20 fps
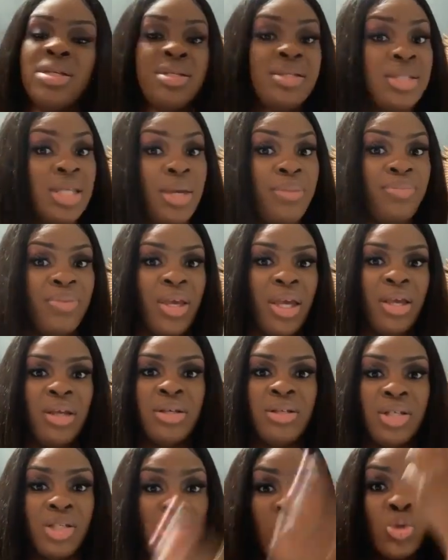same
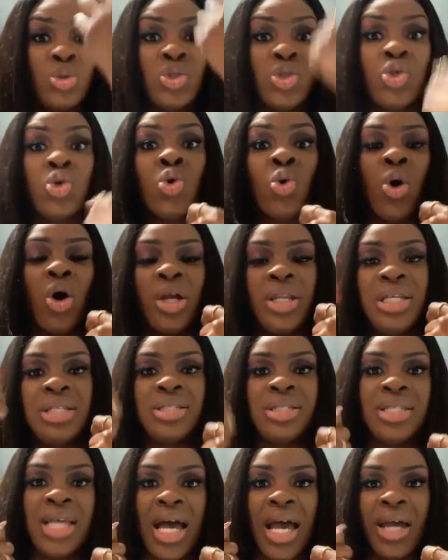thing. So two on
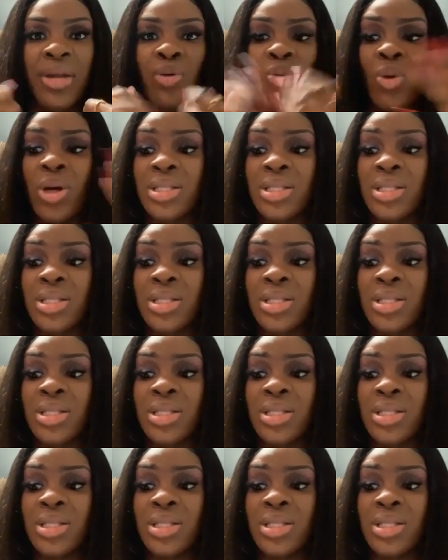each side.